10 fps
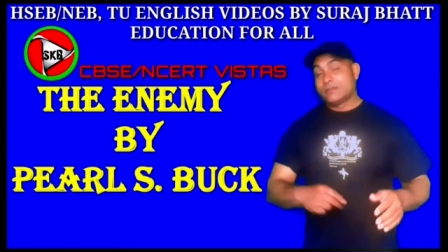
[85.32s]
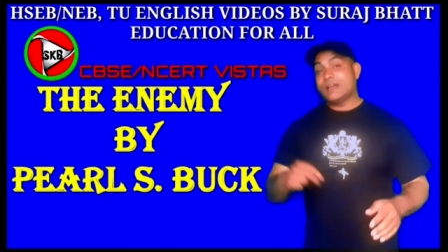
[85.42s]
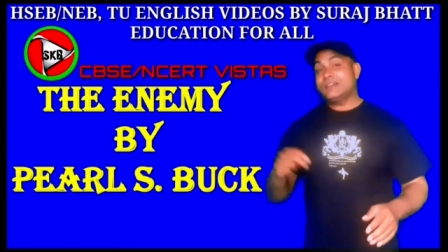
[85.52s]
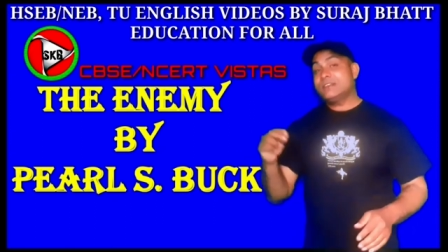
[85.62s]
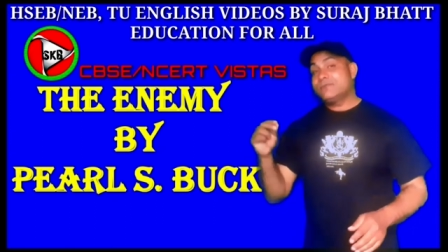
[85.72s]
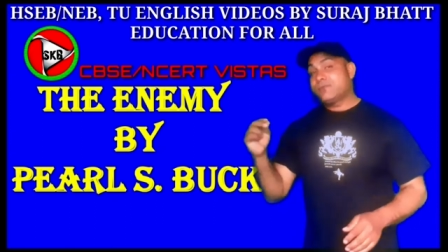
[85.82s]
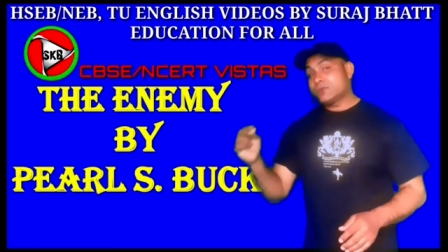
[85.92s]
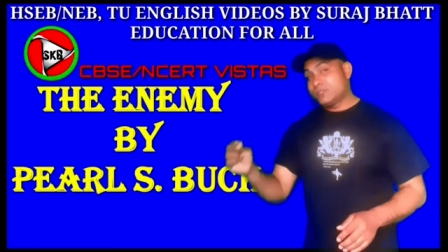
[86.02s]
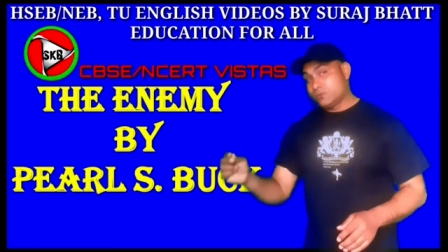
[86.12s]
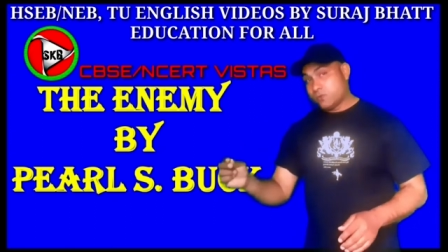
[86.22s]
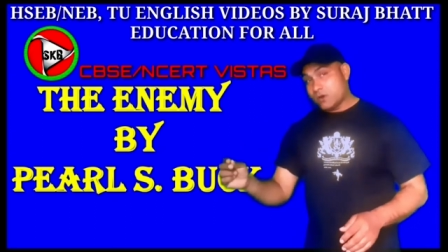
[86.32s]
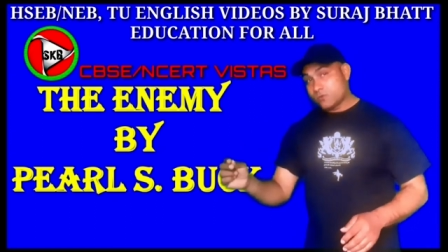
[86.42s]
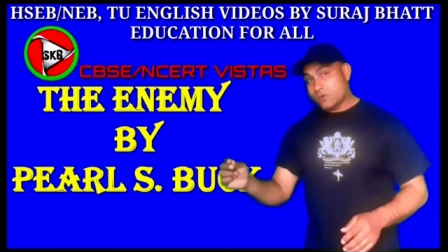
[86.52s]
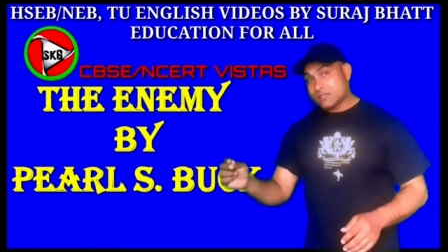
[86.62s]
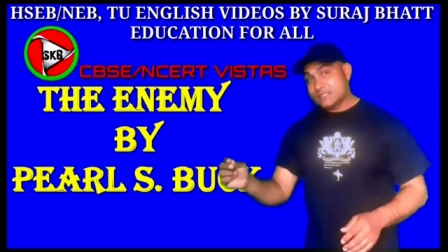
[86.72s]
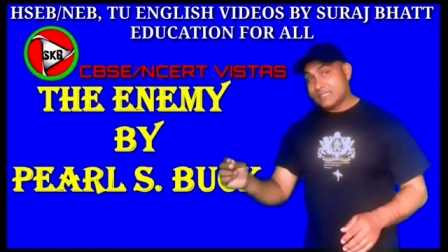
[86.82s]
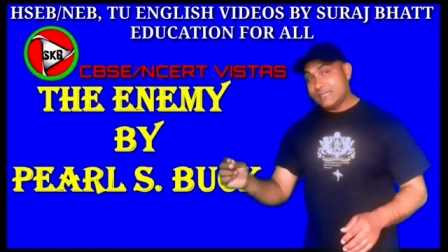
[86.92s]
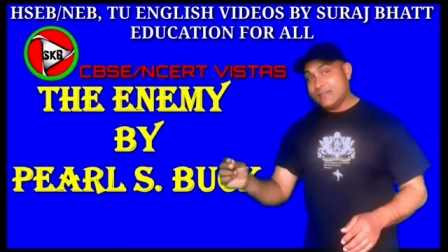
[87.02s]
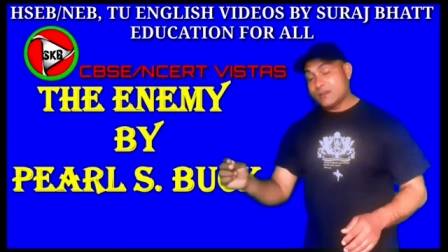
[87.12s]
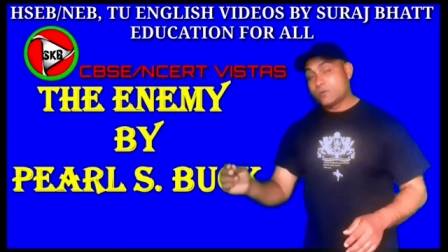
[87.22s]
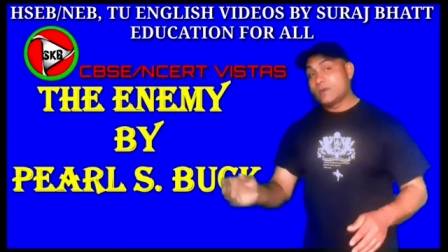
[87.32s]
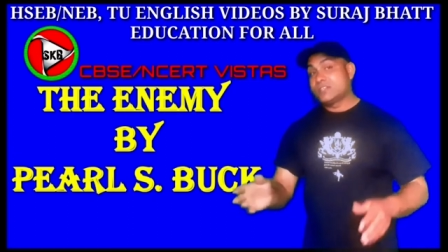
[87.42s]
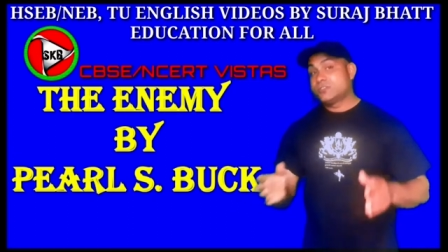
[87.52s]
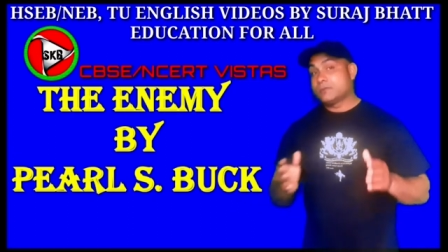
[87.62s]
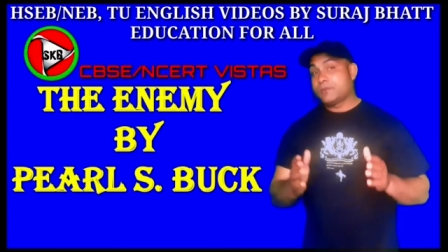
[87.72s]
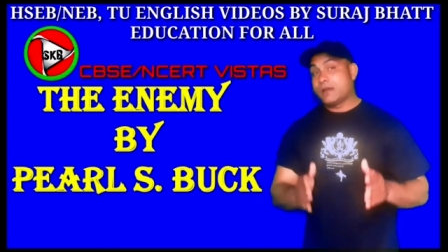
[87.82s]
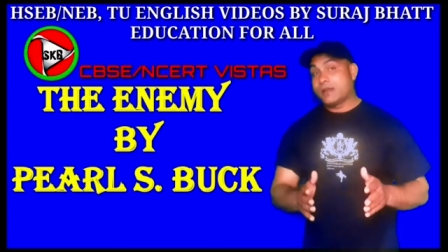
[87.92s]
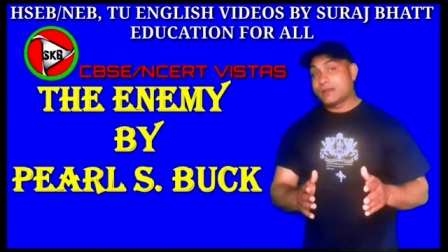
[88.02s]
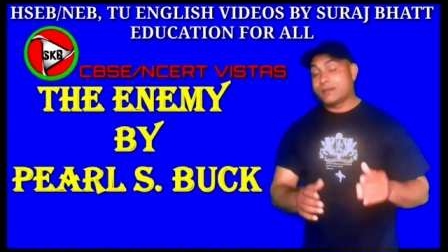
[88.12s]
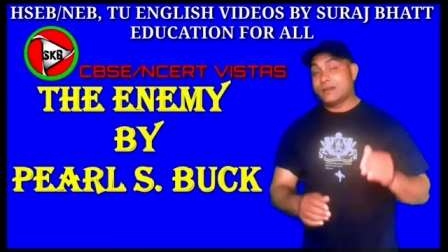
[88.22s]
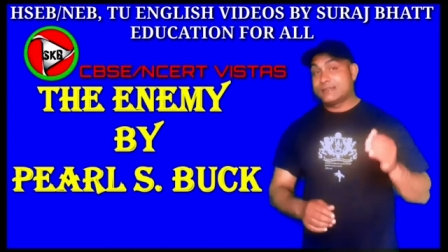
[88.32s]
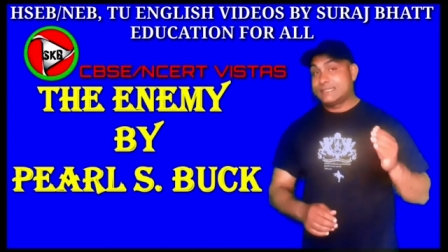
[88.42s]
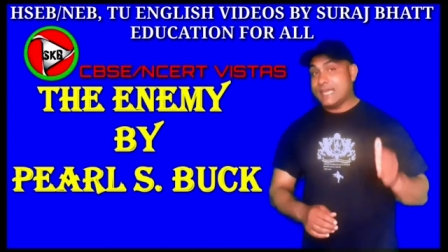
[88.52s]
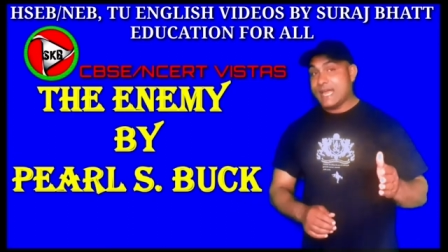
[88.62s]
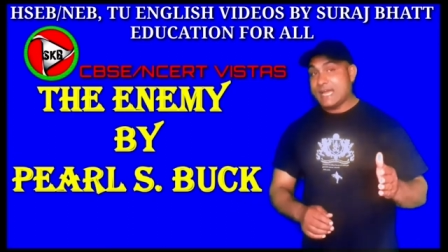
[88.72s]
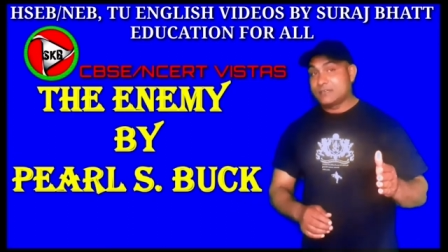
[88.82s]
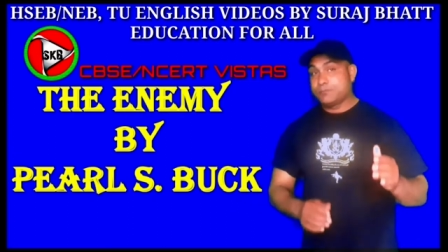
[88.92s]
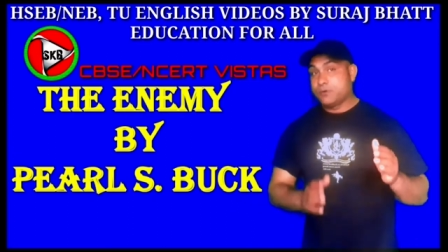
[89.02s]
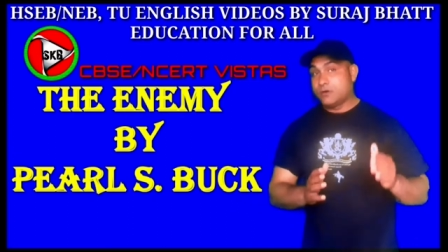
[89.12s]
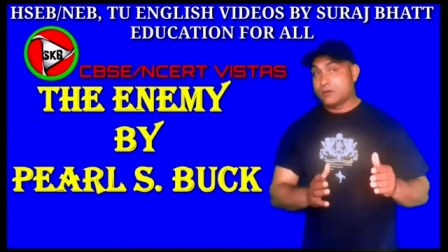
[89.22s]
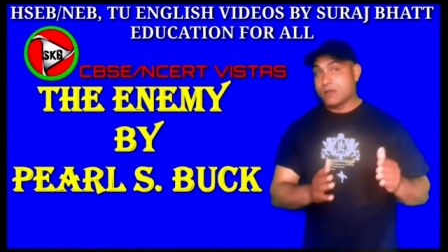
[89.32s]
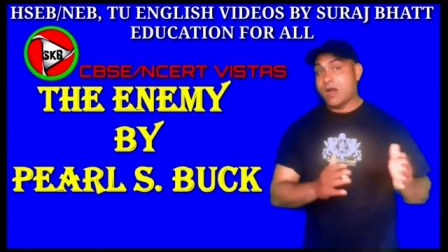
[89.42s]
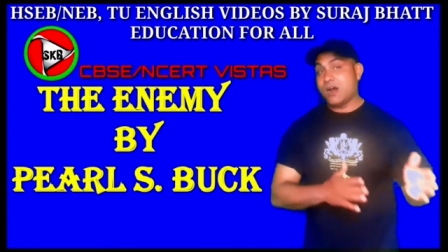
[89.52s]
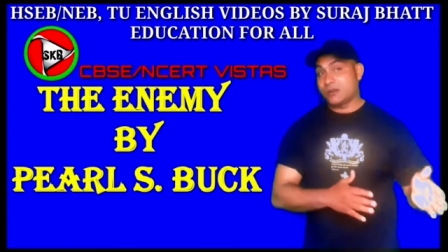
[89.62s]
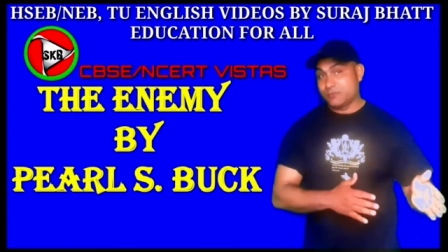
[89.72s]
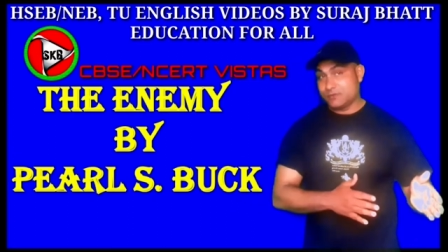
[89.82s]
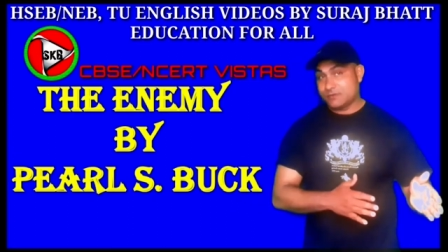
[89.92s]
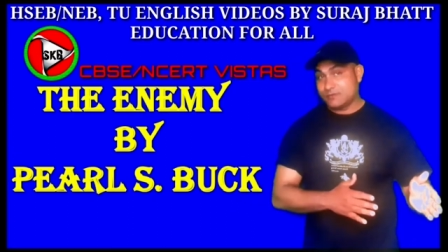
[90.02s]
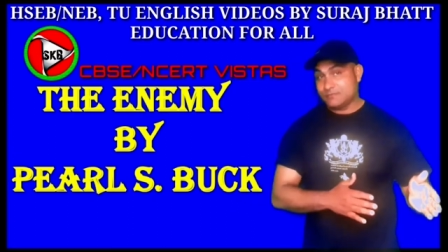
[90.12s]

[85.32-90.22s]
1941 was the year when Japan attacked Pearl Harbor.